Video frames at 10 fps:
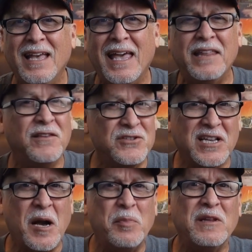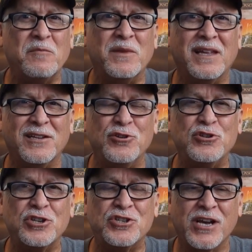and there's a couple of them that you
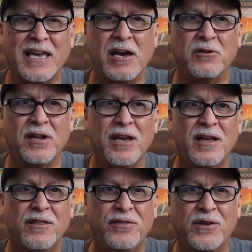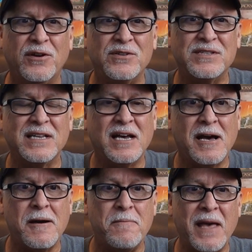should check out. There's
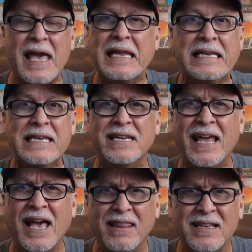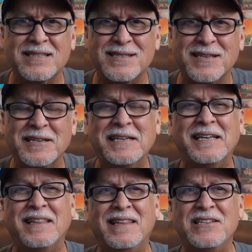um, Andy and Alex.
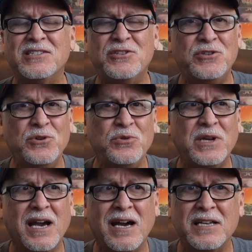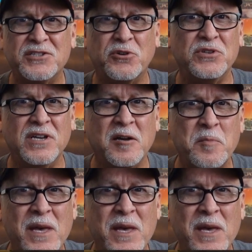These two guys are young